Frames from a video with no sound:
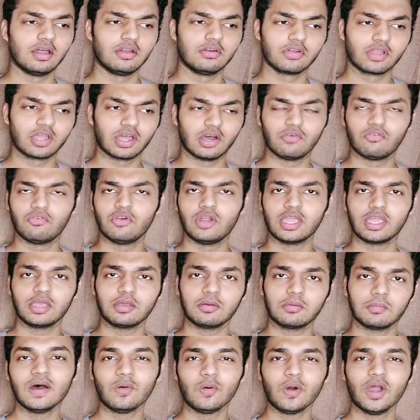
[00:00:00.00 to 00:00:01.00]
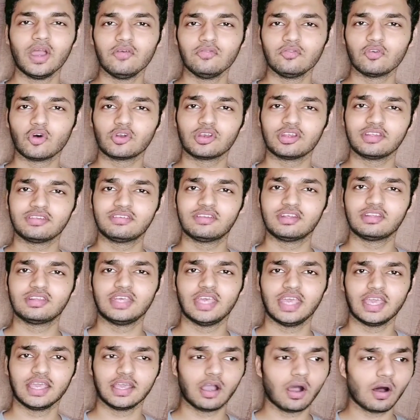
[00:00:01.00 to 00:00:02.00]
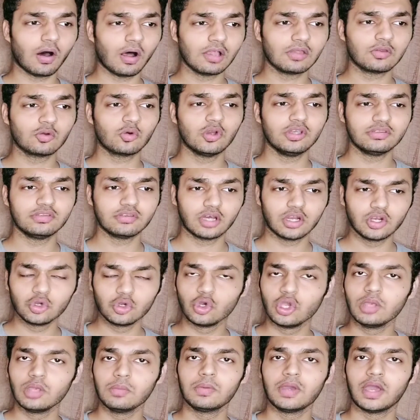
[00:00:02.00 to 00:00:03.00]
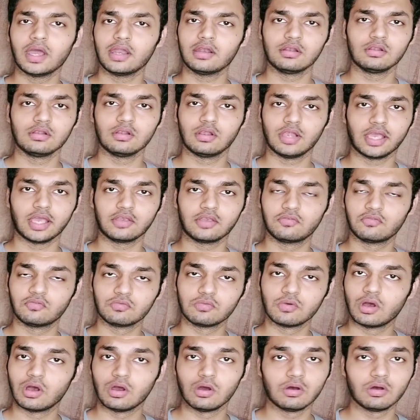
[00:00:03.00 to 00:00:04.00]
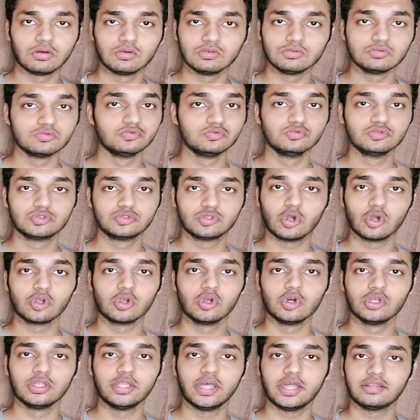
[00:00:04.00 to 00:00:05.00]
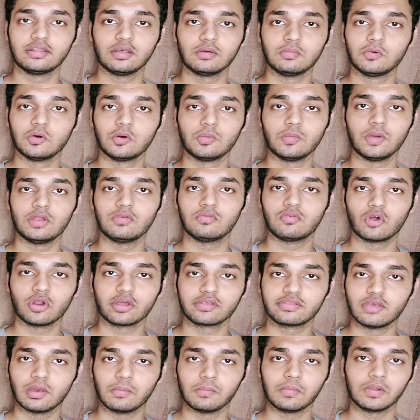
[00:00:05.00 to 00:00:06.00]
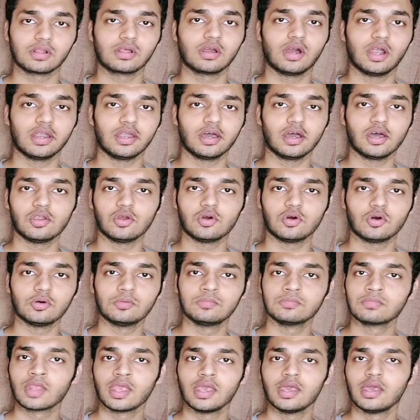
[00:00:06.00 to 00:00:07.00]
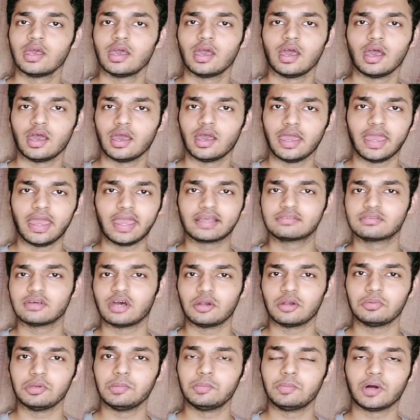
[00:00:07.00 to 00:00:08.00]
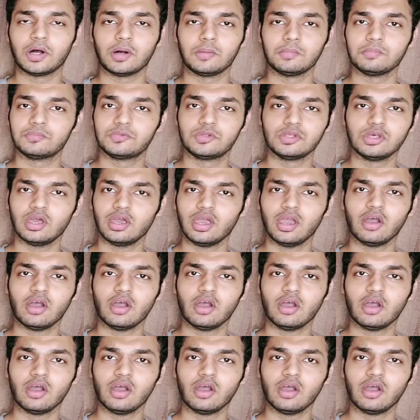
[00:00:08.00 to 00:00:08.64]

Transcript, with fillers: recovering. Now I have noticed the thing, altcoins are doing better, like so good at the moment. For example, Cardano, XRP pumped,